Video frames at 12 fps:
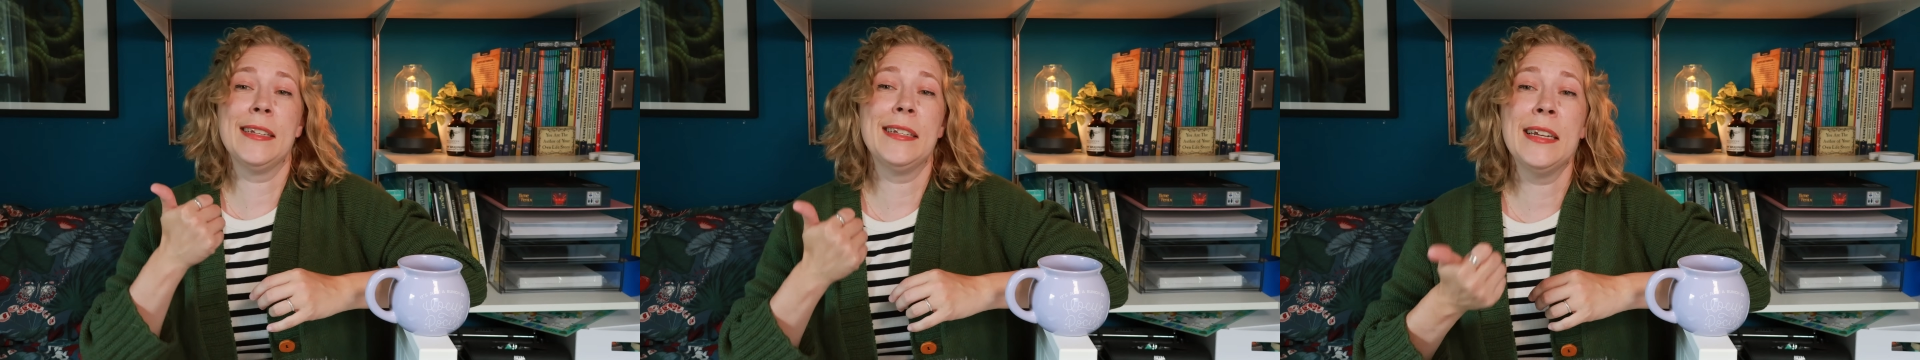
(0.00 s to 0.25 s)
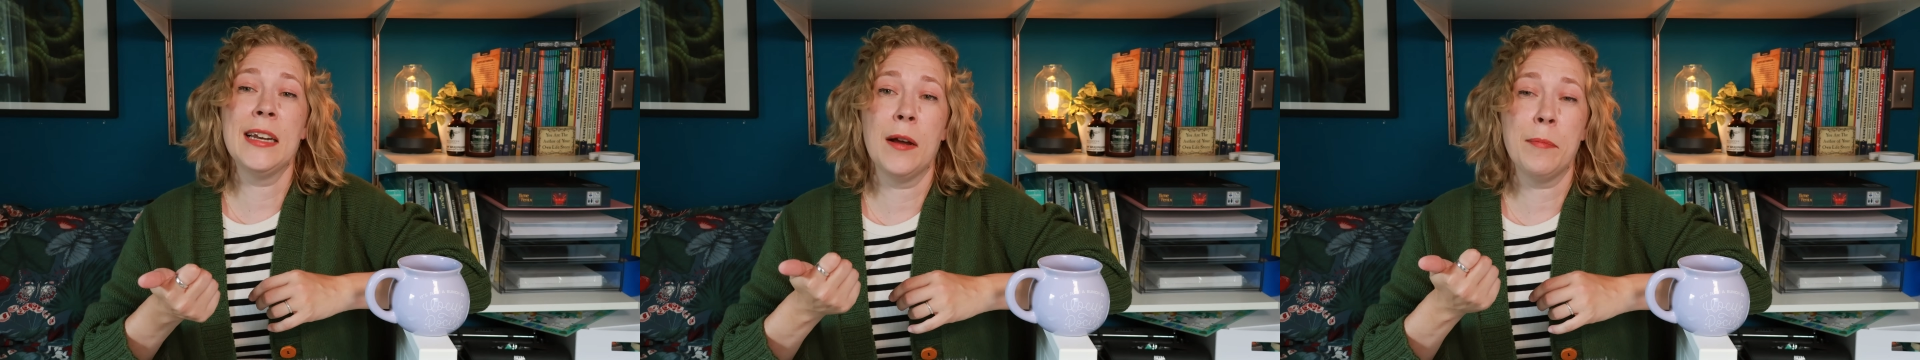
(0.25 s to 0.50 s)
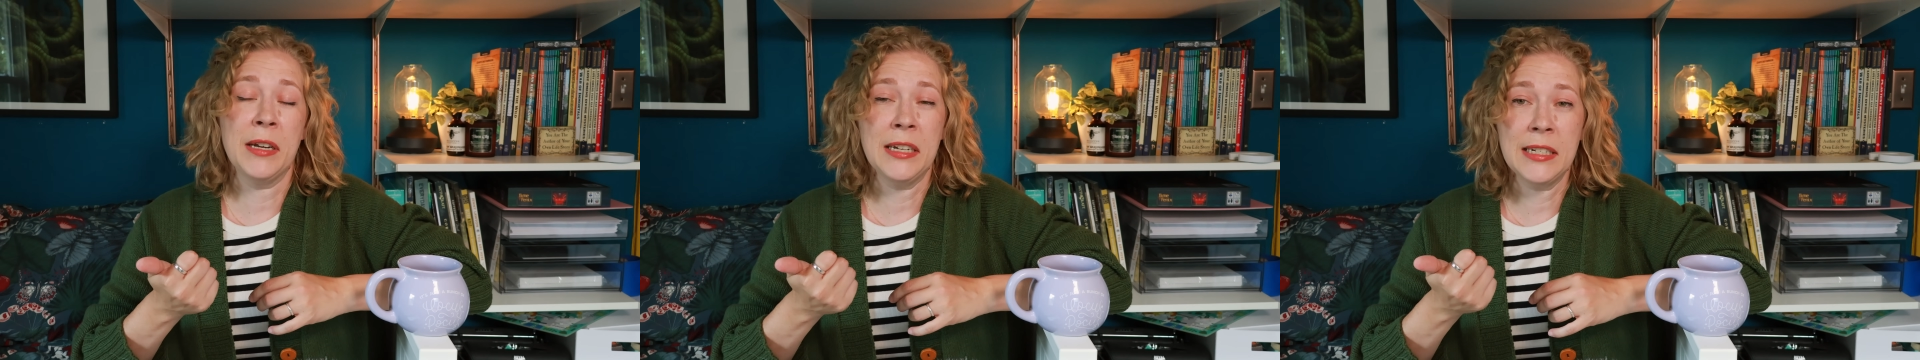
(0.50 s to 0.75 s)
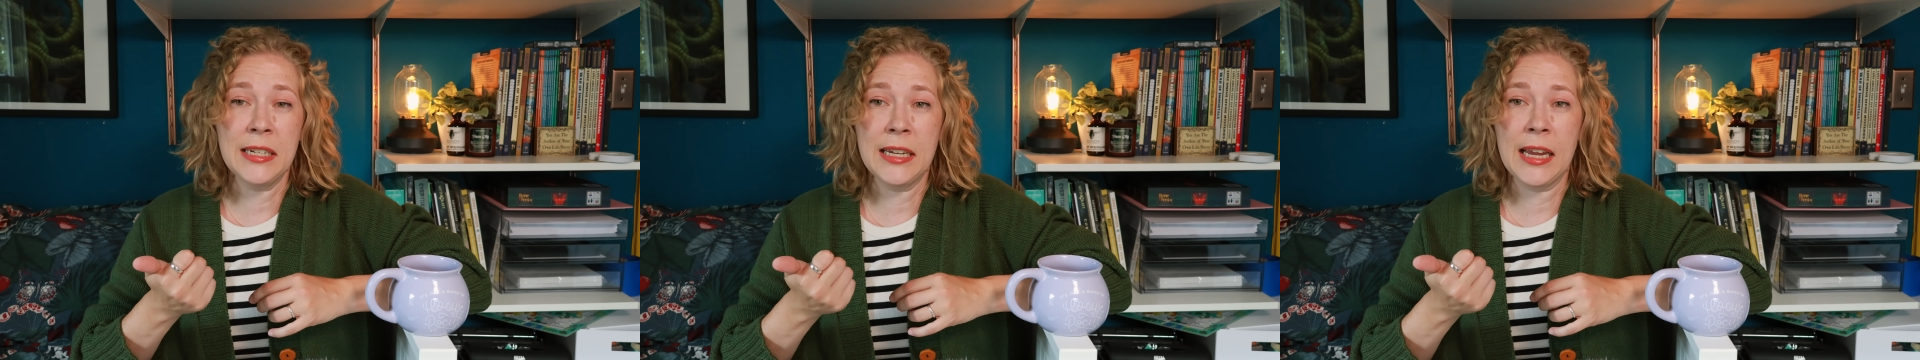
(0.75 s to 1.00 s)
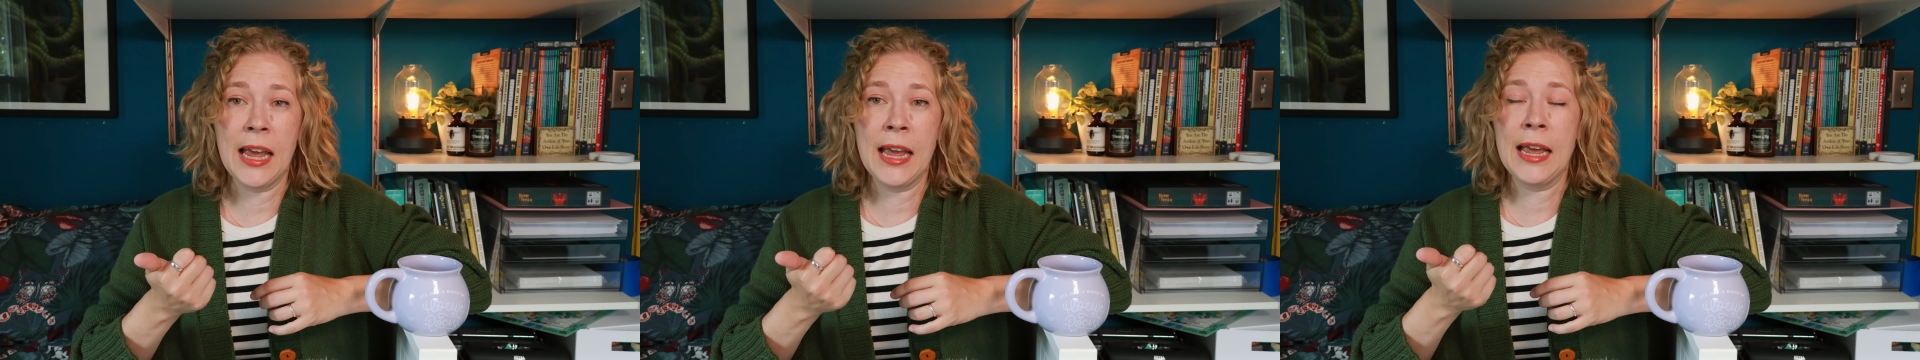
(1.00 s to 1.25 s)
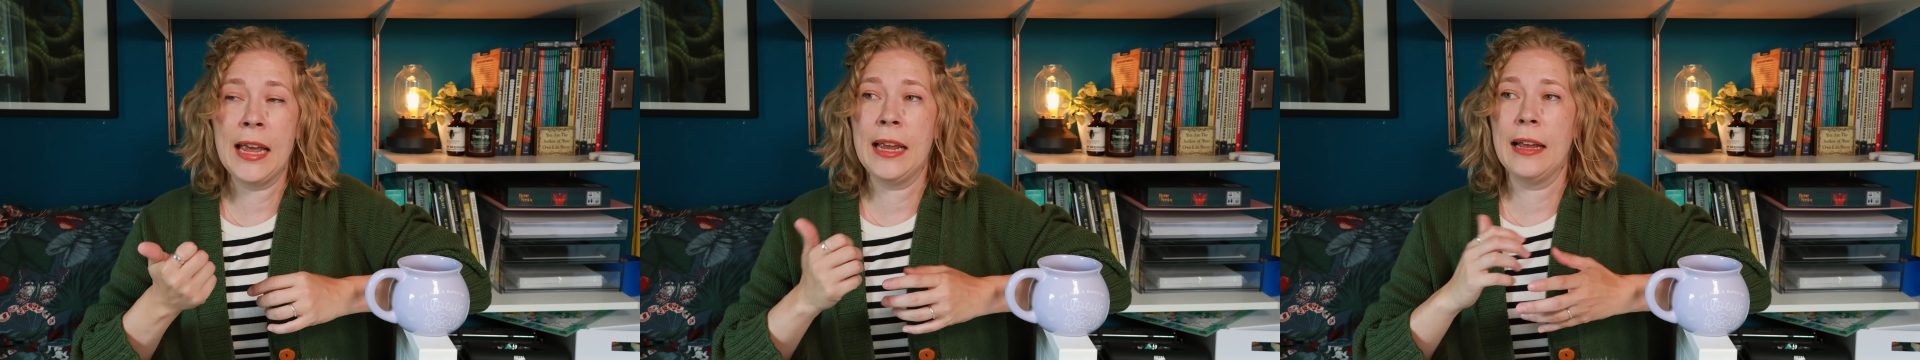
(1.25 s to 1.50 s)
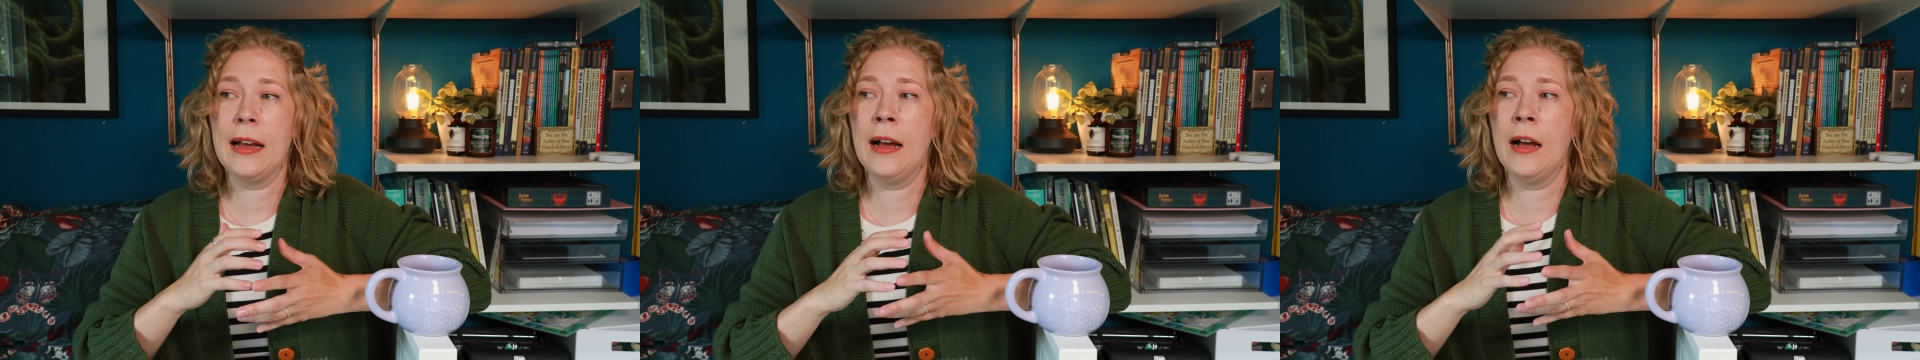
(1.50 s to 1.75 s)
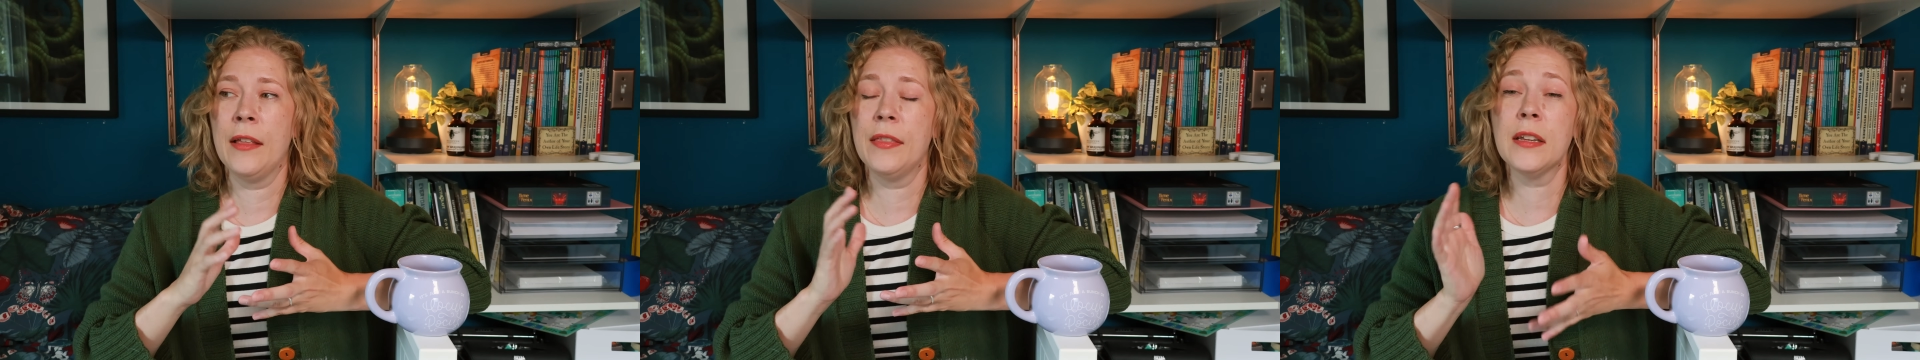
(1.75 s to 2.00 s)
is knit up in a DK.